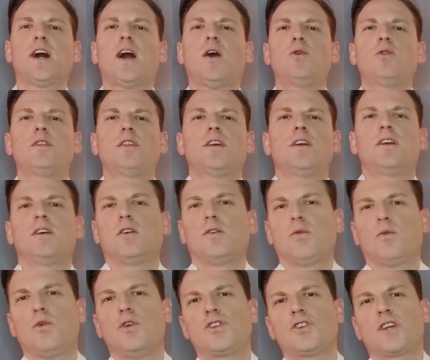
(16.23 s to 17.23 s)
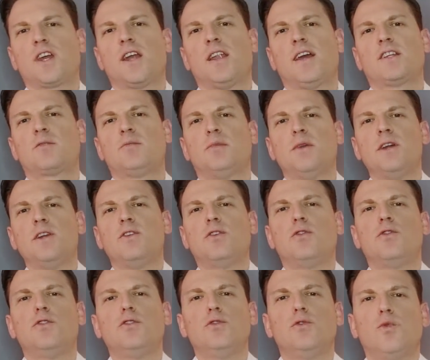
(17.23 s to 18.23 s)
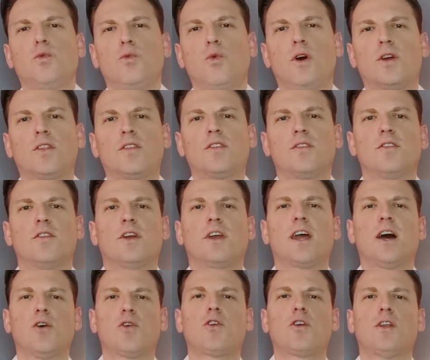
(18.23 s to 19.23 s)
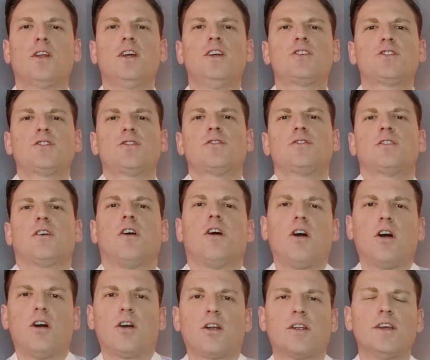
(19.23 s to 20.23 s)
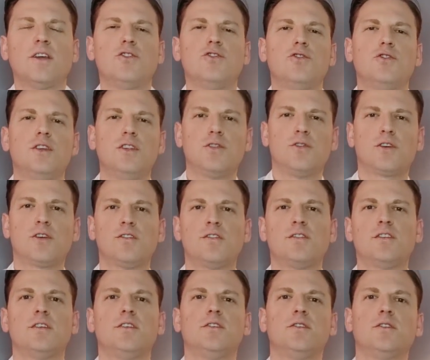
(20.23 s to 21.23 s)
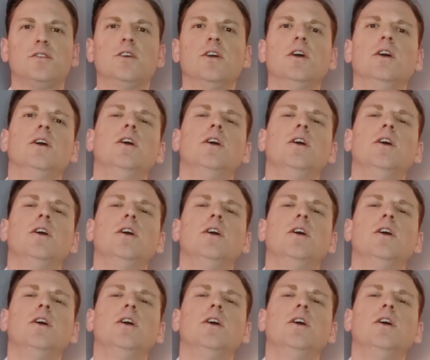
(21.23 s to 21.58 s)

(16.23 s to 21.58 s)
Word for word: out there which can explain to you what the calculations are that you need to consider